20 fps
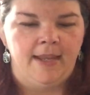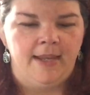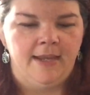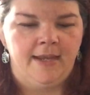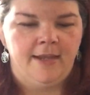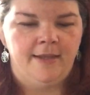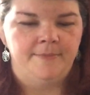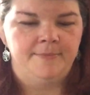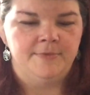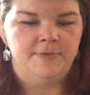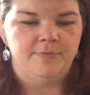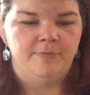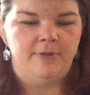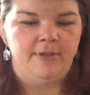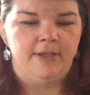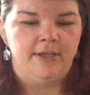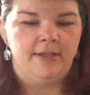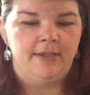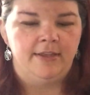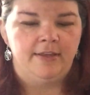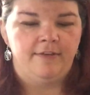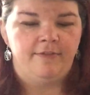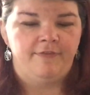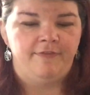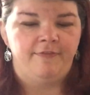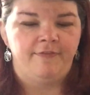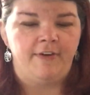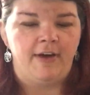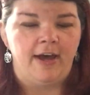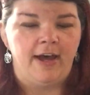It comes with
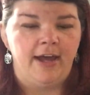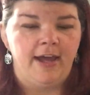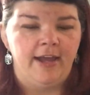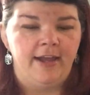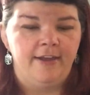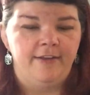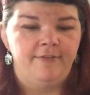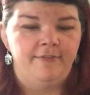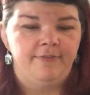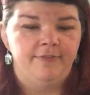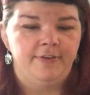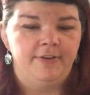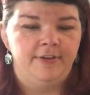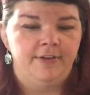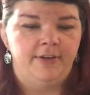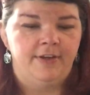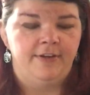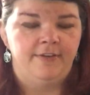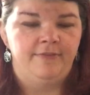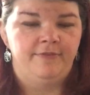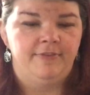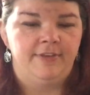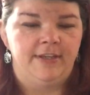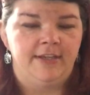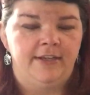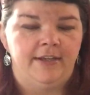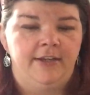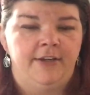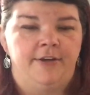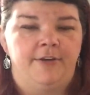5 of
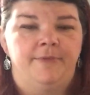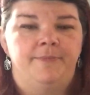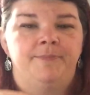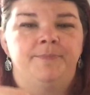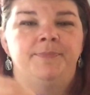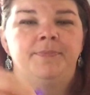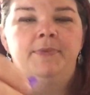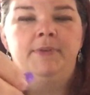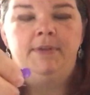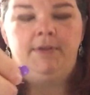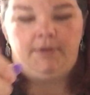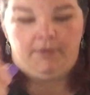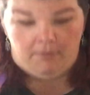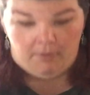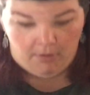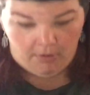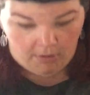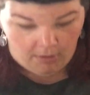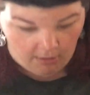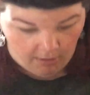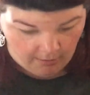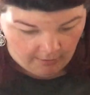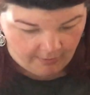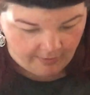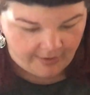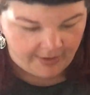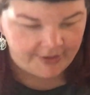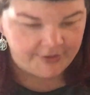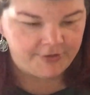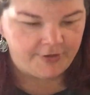the, here. Oh,
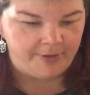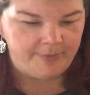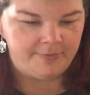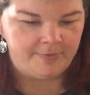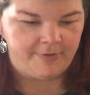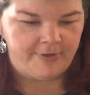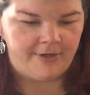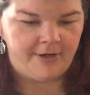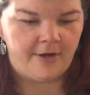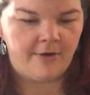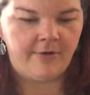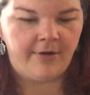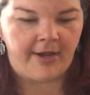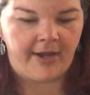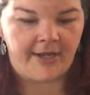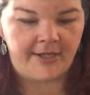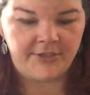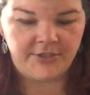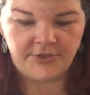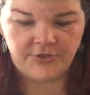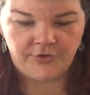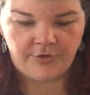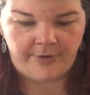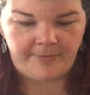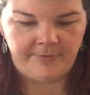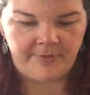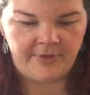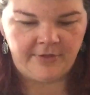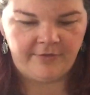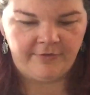I dropped one. Okay, I just
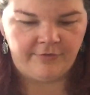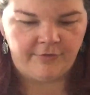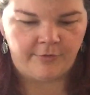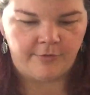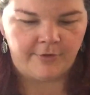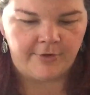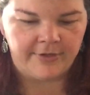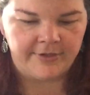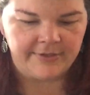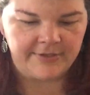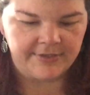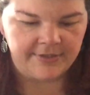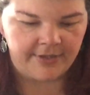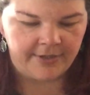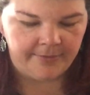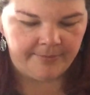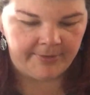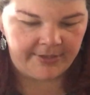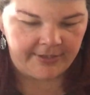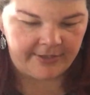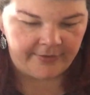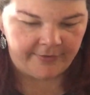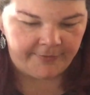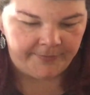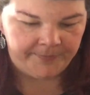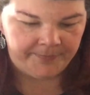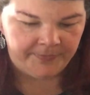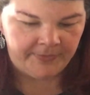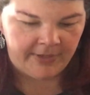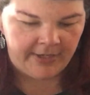dropped it in the floor. It's not a big deal.
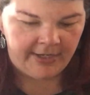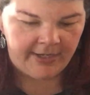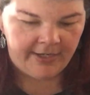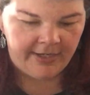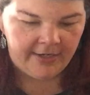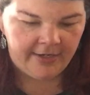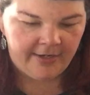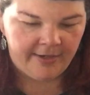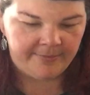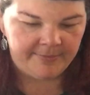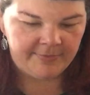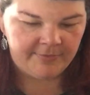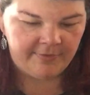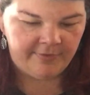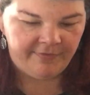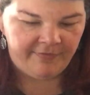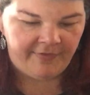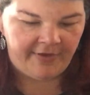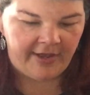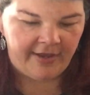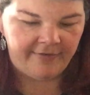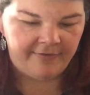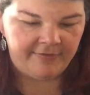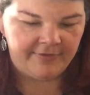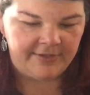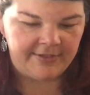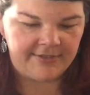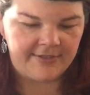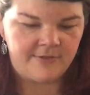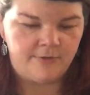It comes with 5
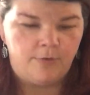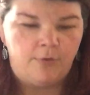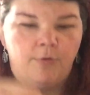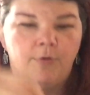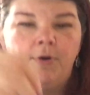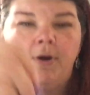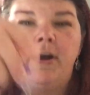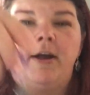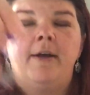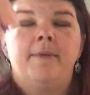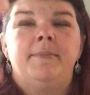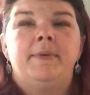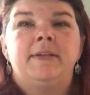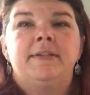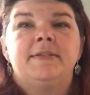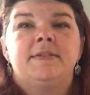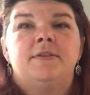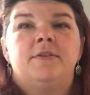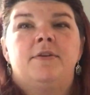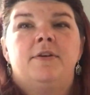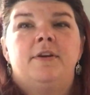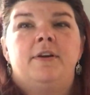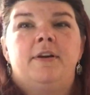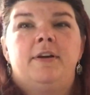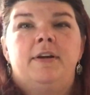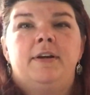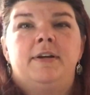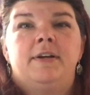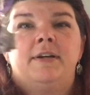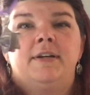of these little origami
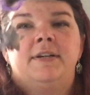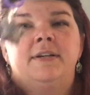star,